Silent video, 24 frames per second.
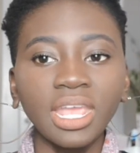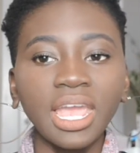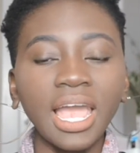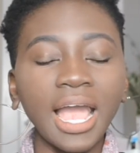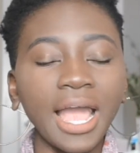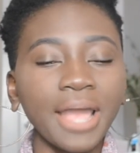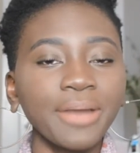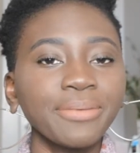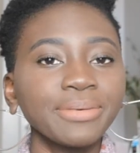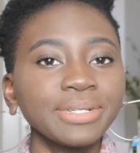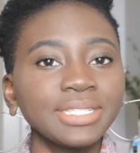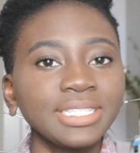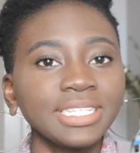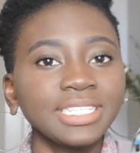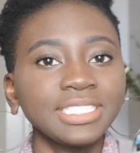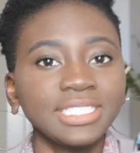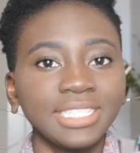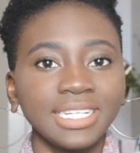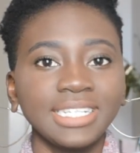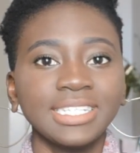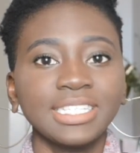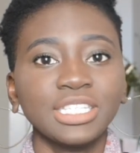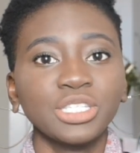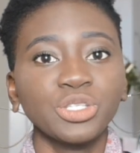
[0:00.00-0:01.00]
I would
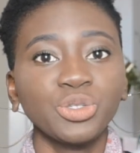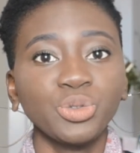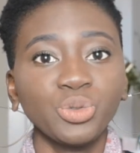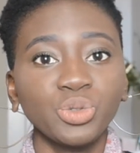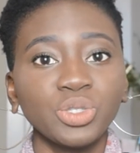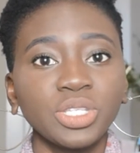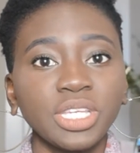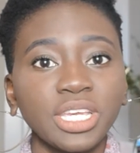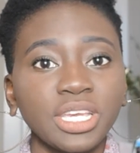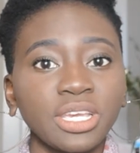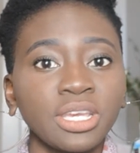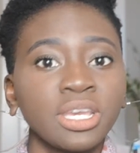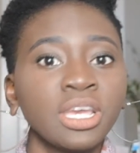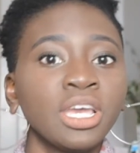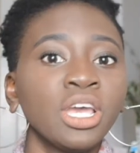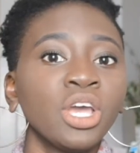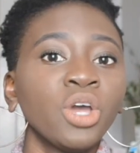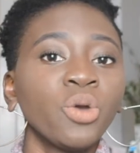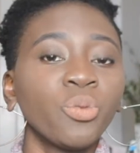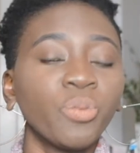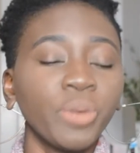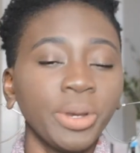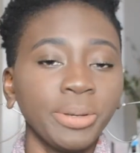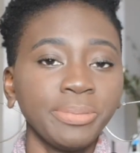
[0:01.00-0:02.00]
suggest using
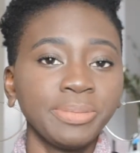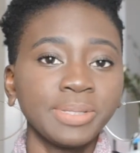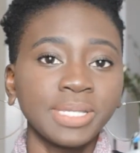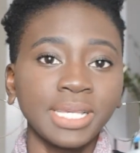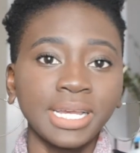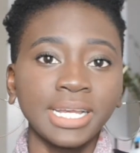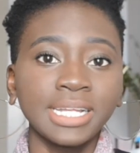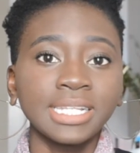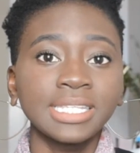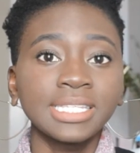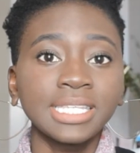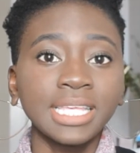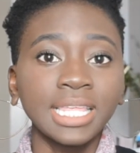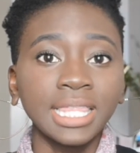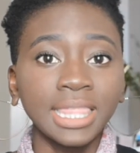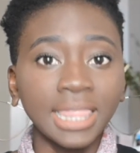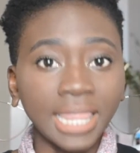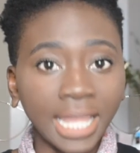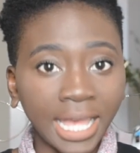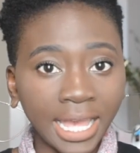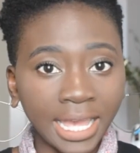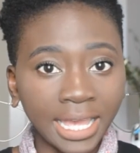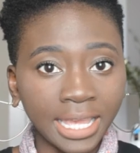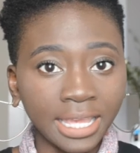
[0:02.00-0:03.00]
websites
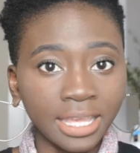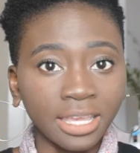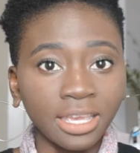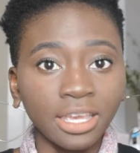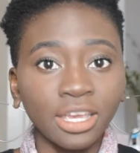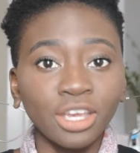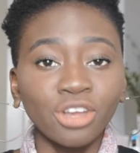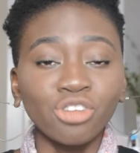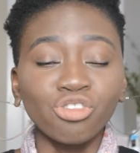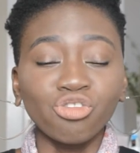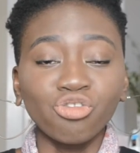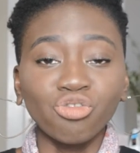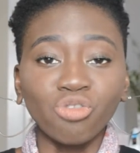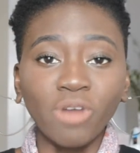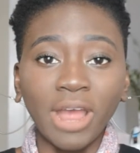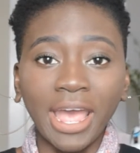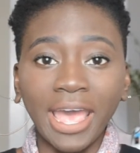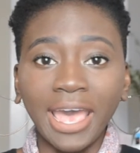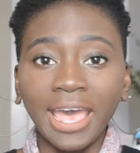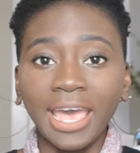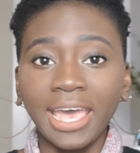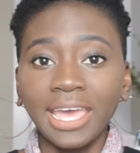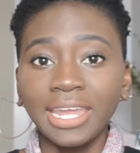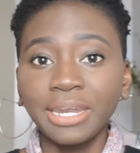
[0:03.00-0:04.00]
like
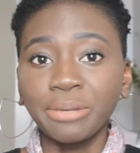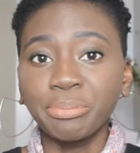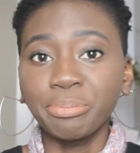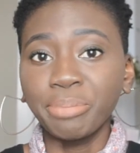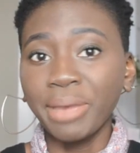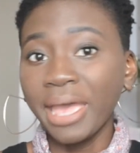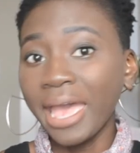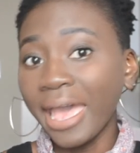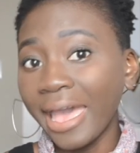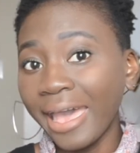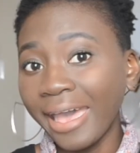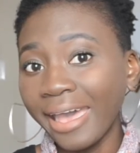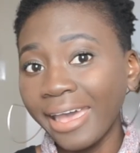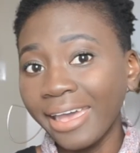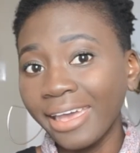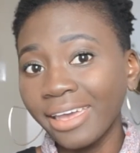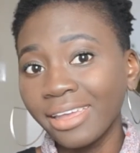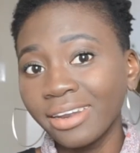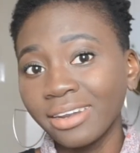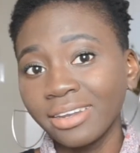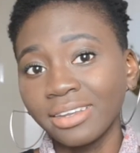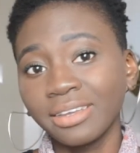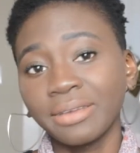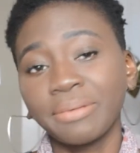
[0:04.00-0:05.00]
RadPad,
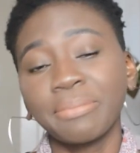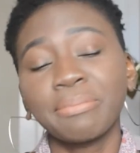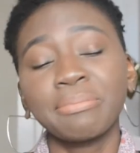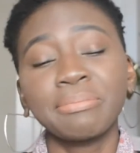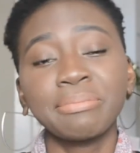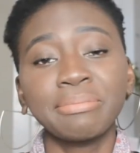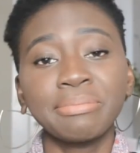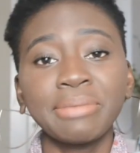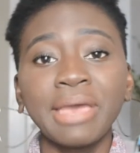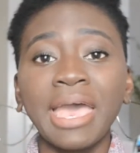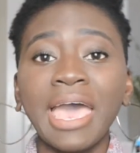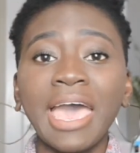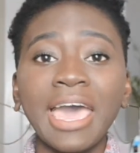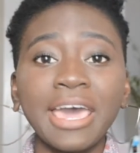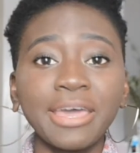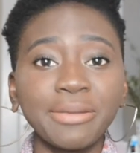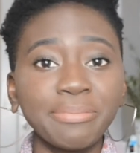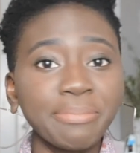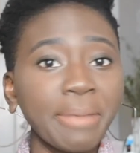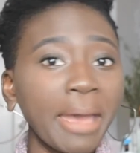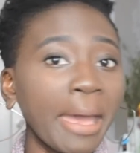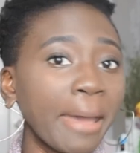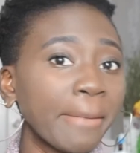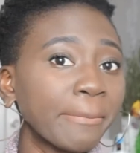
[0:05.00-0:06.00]

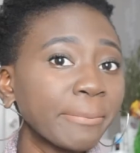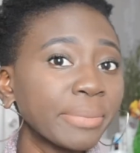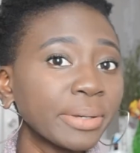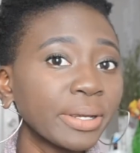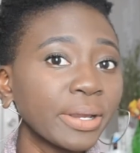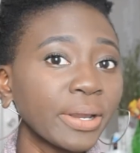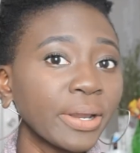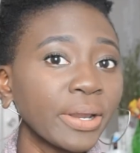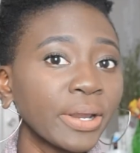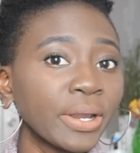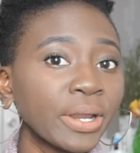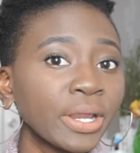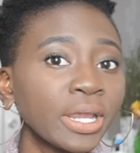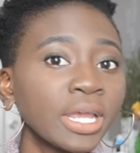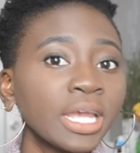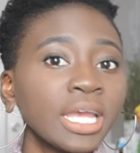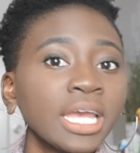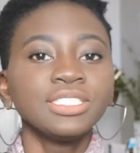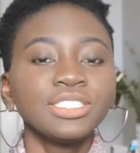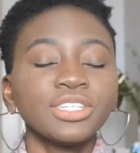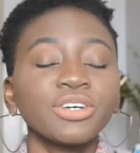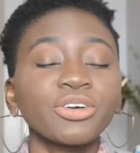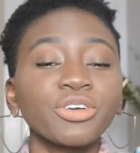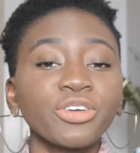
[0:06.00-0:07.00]
PadMapper.
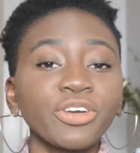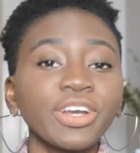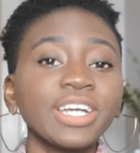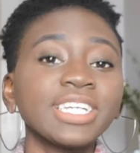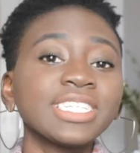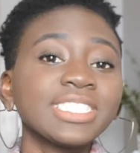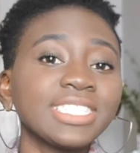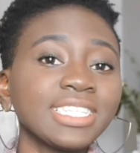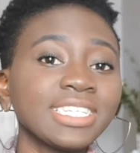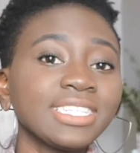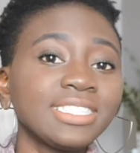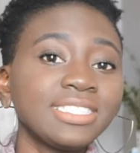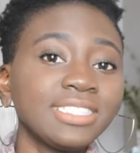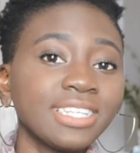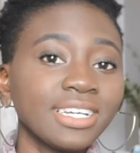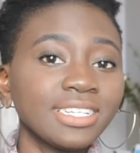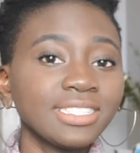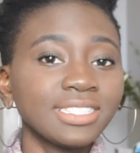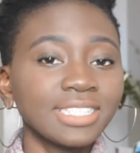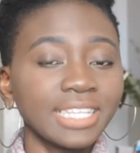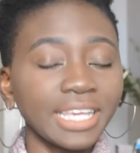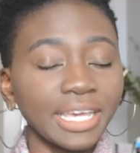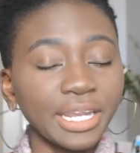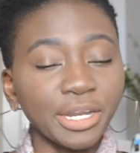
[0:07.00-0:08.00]
So Craigslist
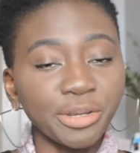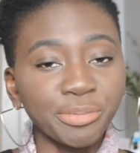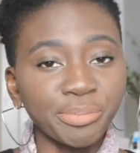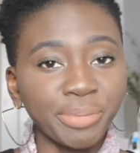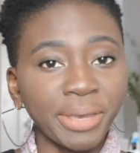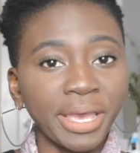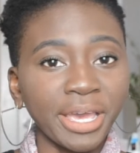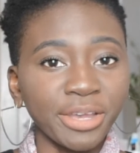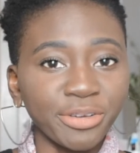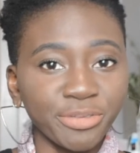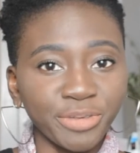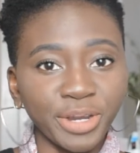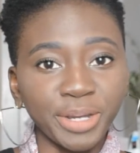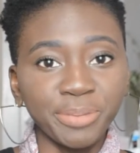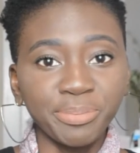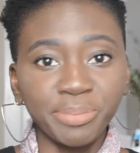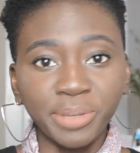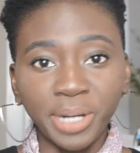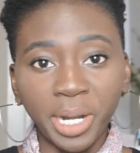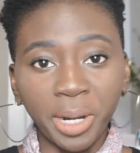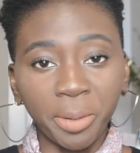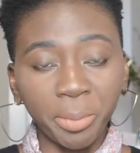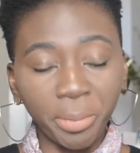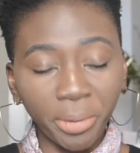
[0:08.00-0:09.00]
does get a bad rep,
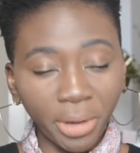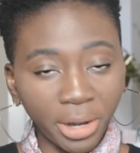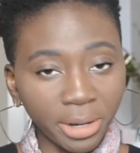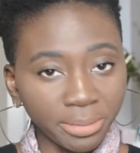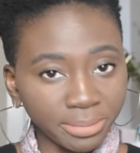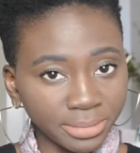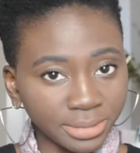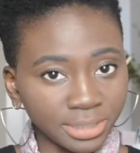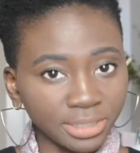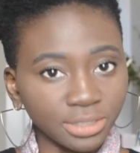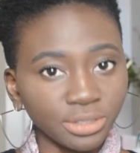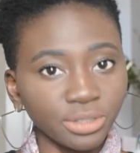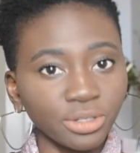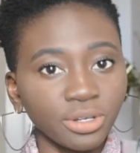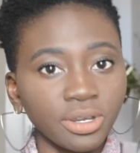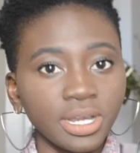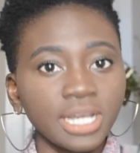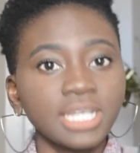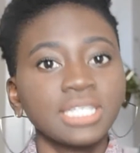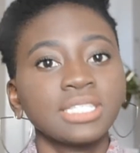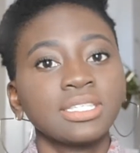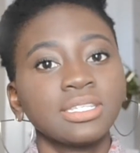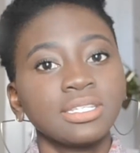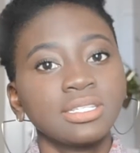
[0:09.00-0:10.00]
but I promise you
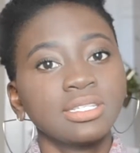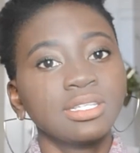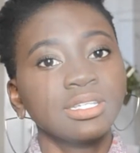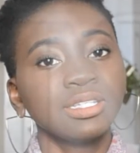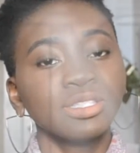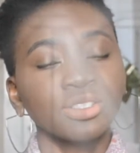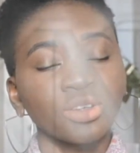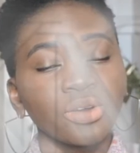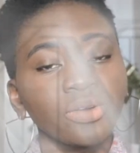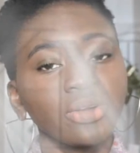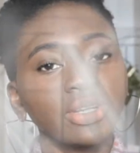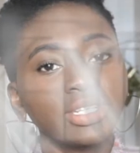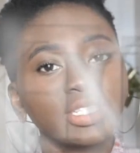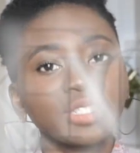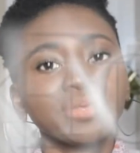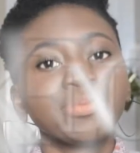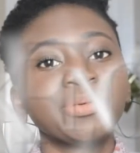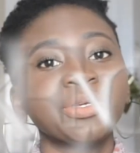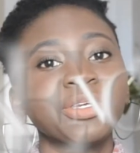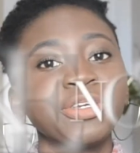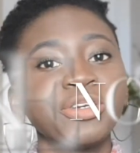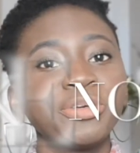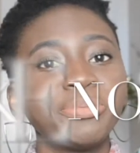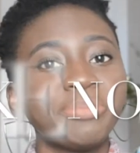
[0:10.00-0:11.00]
Craigslist is going to be
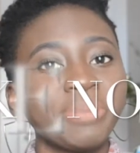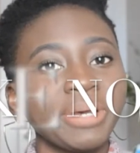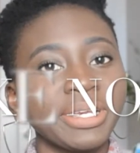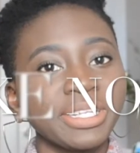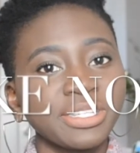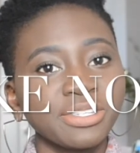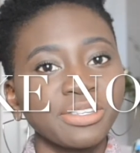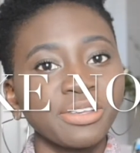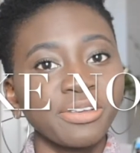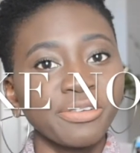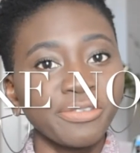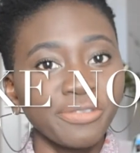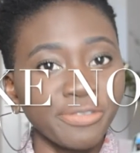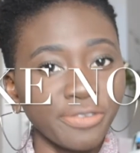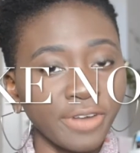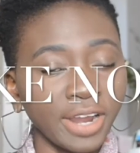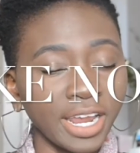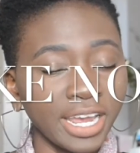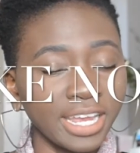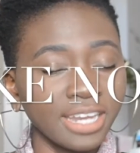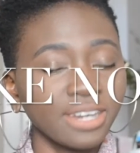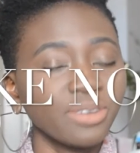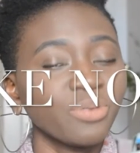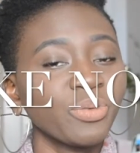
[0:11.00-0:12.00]
your best
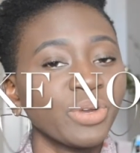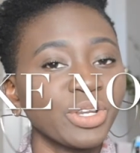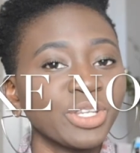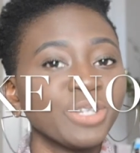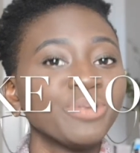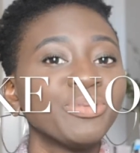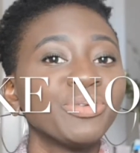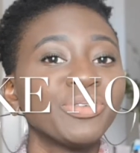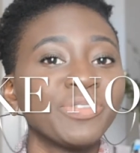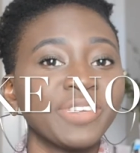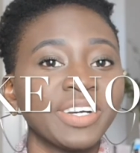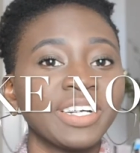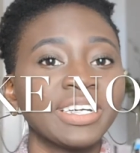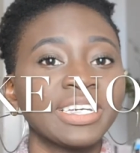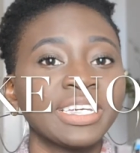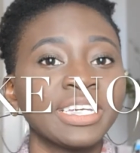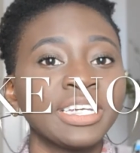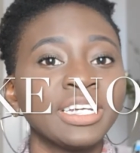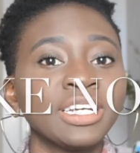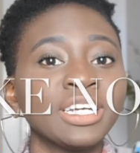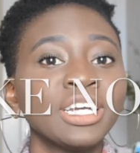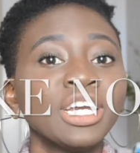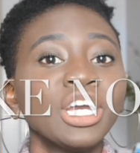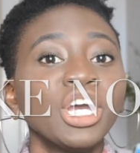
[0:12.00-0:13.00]
friend when you move out
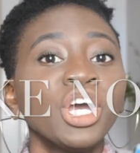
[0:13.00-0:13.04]
here.